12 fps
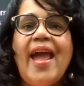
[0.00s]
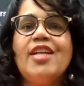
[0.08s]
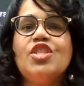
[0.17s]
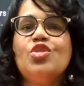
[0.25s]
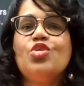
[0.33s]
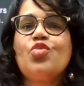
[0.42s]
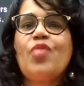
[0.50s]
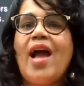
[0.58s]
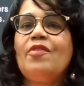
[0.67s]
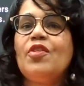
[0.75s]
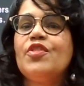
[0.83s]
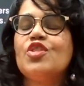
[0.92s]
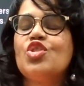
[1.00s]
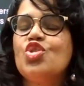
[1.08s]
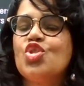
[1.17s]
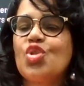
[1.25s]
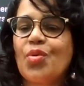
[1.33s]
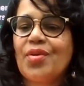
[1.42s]
As you travel this
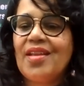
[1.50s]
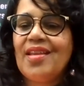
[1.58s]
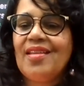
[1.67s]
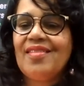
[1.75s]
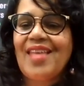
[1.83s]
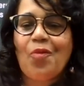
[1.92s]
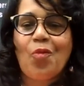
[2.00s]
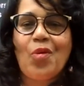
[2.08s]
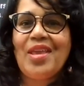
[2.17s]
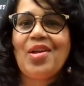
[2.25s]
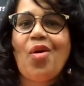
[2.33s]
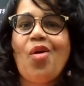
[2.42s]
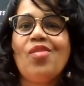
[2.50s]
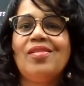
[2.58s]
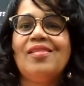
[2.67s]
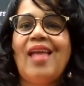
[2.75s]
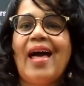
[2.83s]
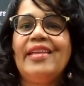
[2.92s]
journey that we
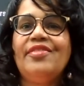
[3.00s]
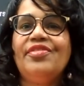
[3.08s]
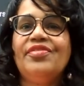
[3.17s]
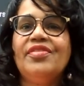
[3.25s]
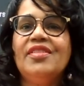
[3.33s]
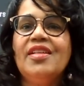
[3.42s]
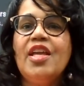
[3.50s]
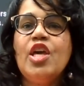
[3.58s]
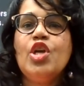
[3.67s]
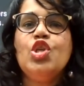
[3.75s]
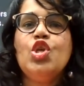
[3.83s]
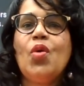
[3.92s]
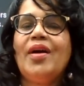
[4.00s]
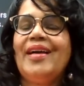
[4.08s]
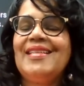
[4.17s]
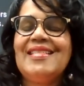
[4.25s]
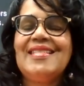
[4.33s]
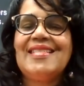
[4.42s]
call life, you will
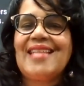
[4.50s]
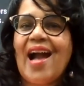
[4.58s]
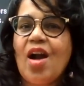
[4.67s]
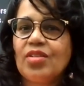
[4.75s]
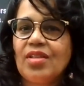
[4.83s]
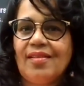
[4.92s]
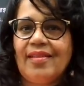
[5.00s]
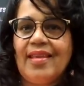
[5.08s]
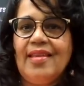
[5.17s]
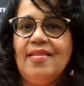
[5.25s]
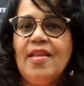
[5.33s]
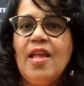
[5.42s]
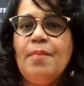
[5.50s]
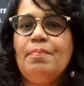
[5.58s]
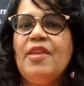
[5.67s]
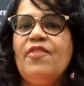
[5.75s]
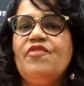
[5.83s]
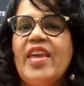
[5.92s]
undoubtedly
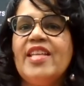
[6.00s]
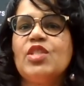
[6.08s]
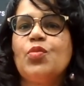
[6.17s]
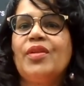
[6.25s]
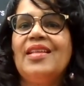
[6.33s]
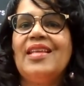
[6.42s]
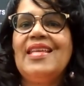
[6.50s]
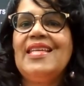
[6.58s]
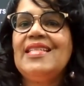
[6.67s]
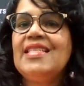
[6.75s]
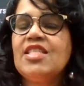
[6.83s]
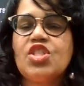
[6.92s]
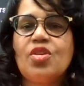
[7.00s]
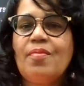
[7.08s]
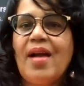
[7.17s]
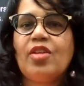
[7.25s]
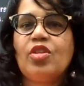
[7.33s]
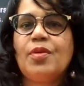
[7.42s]
be faced with
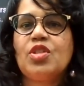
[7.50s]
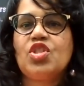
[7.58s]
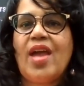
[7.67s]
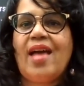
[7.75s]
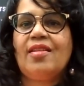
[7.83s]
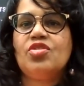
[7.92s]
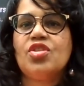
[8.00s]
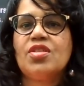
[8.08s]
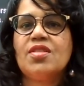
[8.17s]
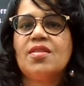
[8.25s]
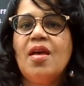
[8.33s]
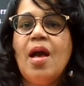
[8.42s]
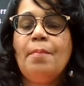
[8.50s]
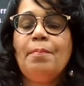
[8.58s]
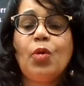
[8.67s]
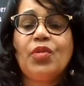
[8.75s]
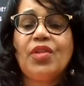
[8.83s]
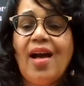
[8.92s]
insurmountable challenges,
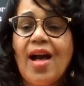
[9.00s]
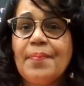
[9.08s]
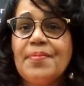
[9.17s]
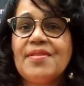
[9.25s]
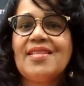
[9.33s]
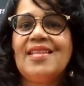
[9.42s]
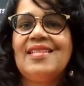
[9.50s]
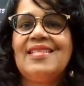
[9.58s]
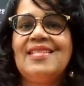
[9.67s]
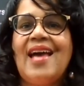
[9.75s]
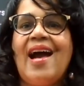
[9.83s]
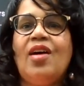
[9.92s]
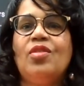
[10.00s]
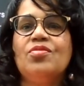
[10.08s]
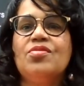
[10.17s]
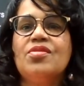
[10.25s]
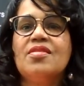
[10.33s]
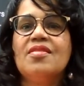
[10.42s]
both ups and
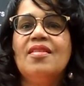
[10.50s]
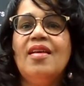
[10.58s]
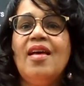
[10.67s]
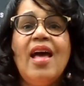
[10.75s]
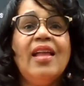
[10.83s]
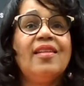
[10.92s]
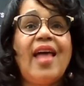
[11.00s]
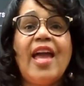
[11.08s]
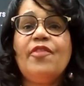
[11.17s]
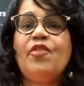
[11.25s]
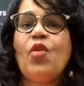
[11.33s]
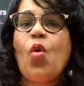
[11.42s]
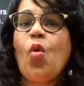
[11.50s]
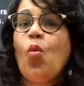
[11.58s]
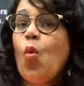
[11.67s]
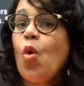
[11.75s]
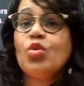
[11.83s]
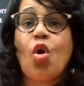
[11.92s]
downs. Life
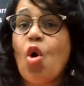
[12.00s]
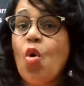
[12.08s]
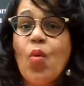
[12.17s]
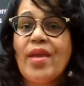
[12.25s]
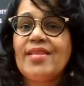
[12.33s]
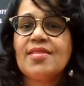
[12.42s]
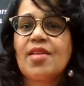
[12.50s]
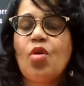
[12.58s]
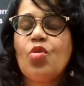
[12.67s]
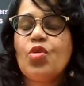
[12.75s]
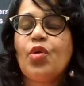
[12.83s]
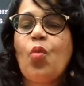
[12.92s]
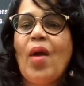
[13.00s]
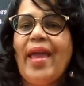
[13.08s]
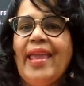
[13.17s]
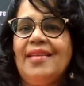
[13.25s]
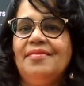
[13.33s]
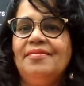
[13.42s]
won't always go your
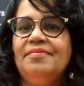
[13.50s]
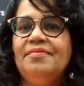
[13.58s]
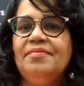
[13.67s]
way.